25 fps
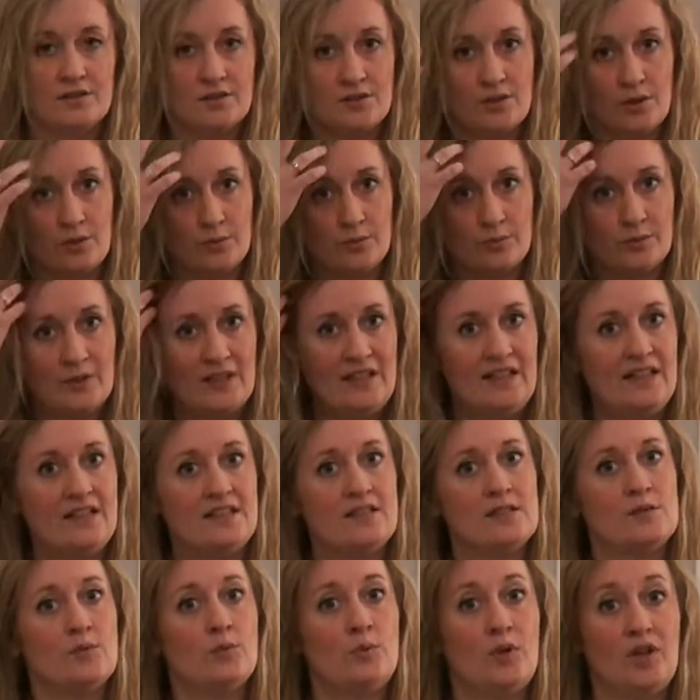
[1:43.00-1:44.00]
So when
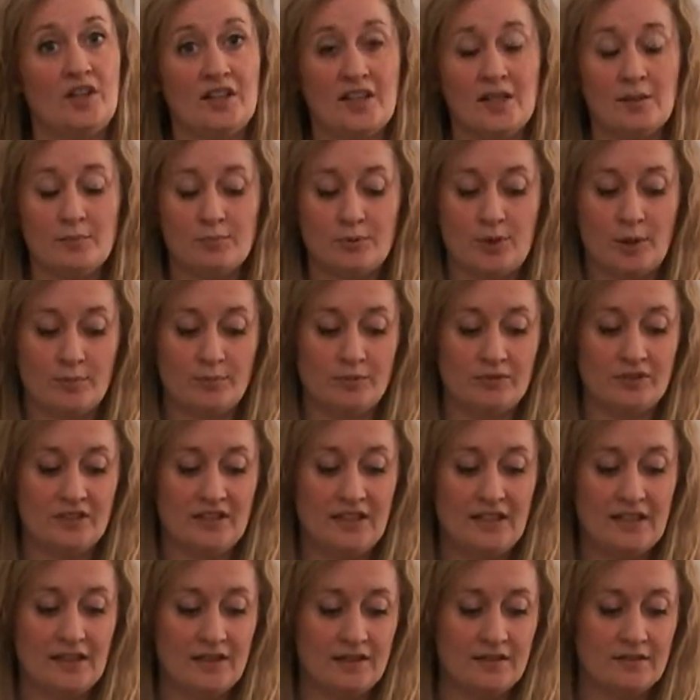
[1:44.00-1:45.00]
it's working
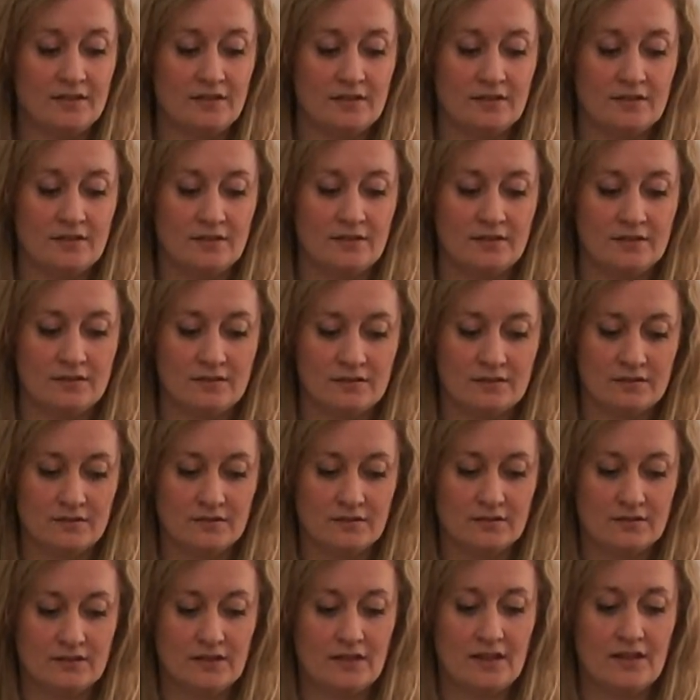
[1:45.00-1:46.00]
properly,
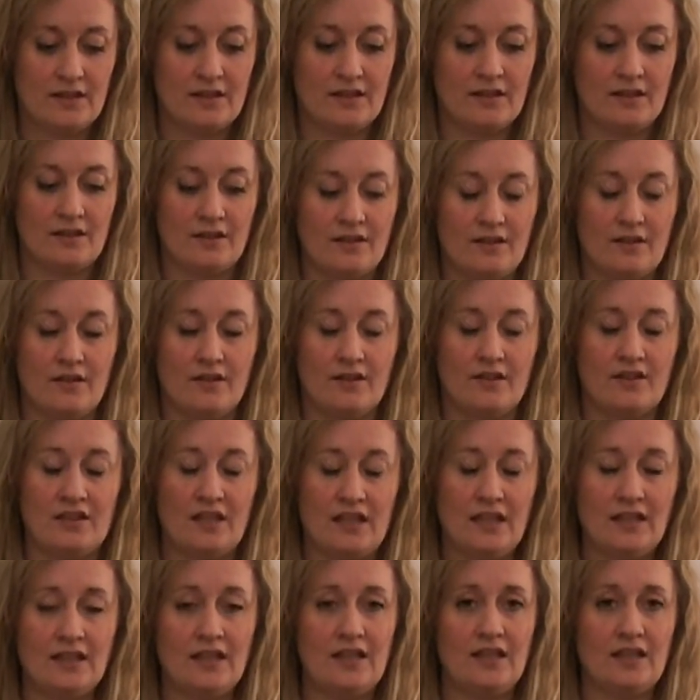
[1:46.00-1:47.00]
the
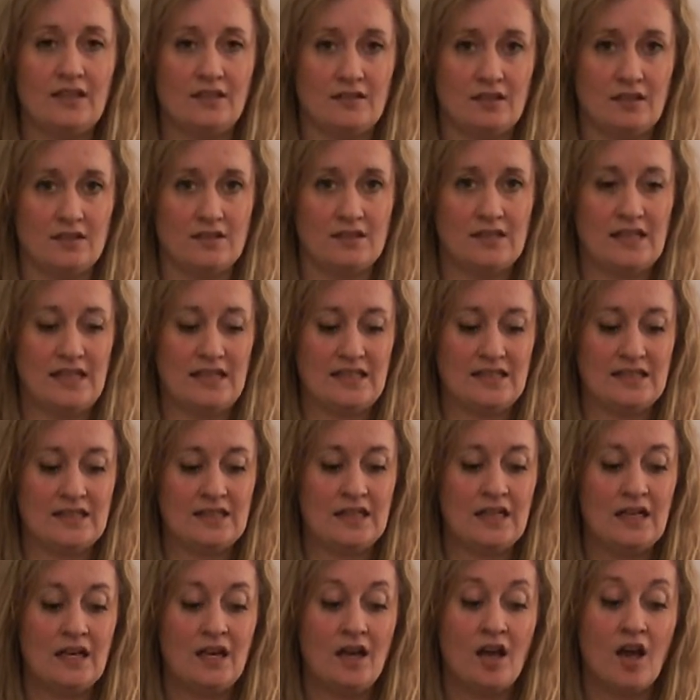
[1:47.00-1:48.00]
thing that it does, it
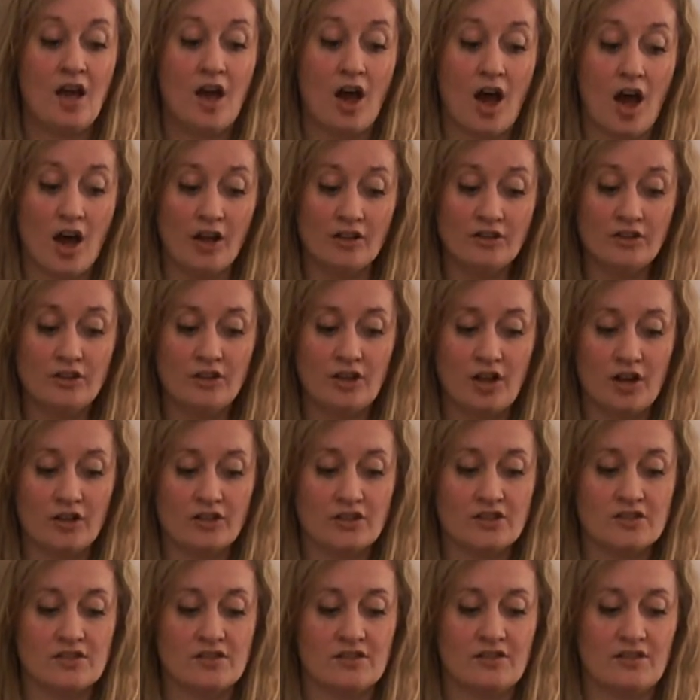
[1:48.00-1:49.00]

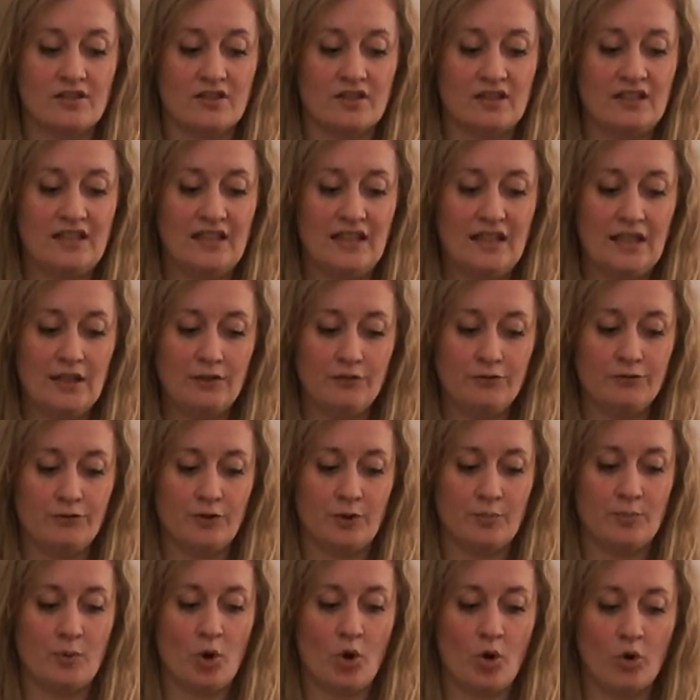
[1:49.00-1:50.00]
unlocks the knee
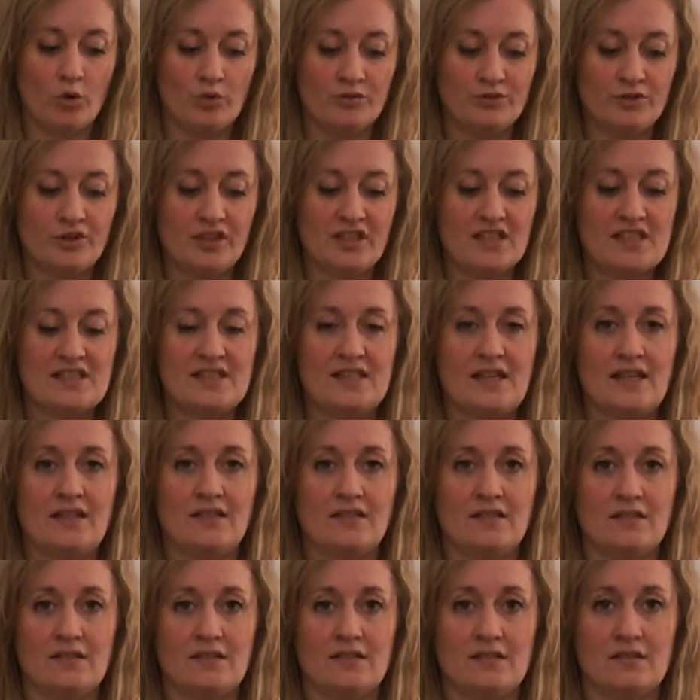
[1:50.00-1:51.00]
from
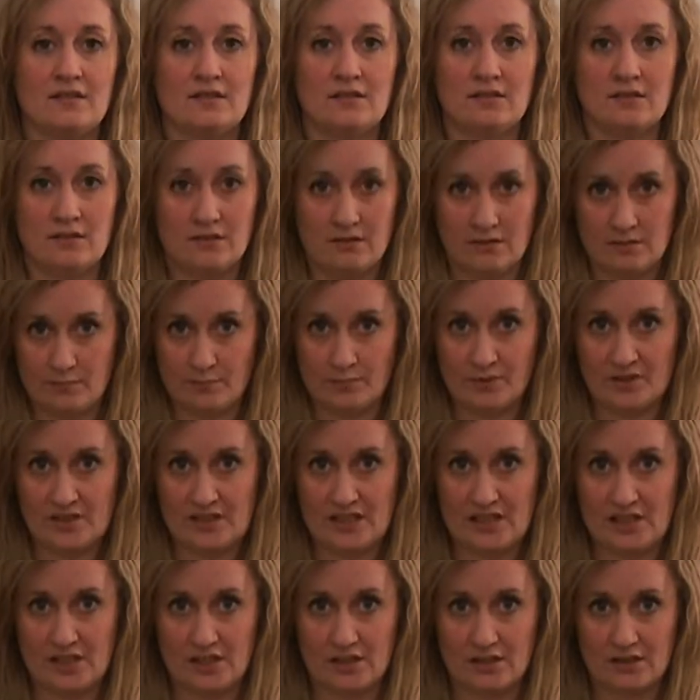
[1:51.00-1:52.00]
overextended
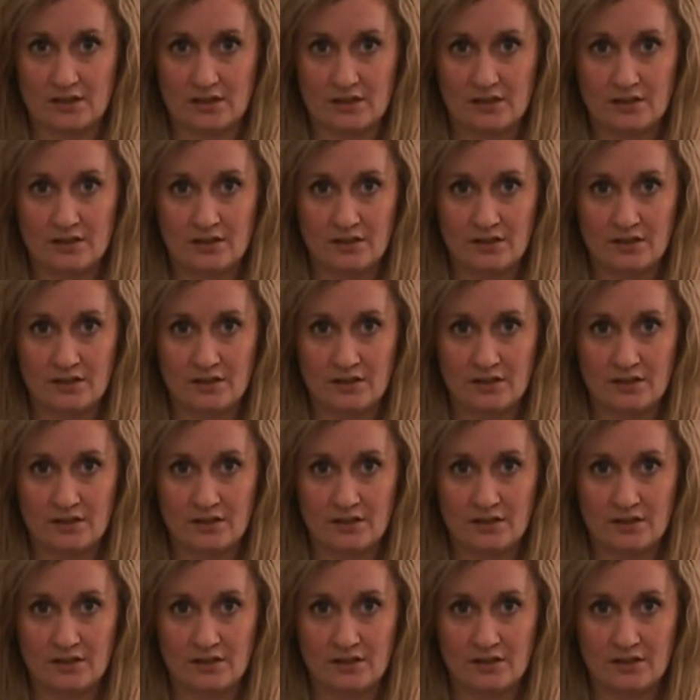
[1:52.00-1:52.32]
position.